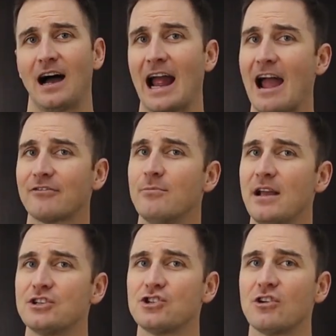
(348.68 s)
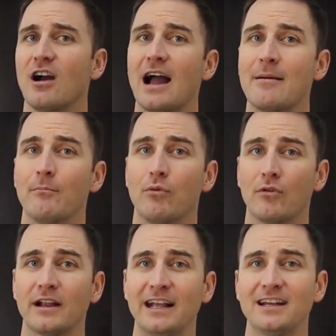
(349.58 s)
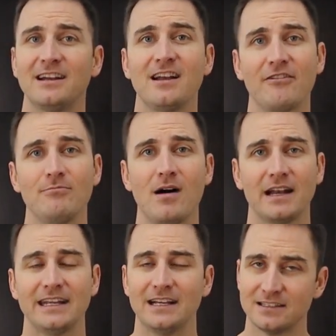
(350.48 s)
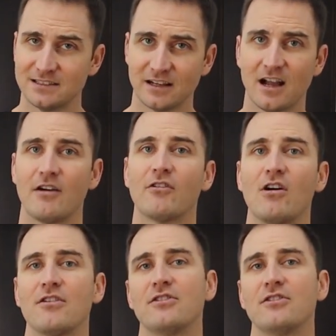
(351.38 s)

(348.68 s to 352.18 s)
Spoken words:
I have to make sure I am bringing in enough money to cover all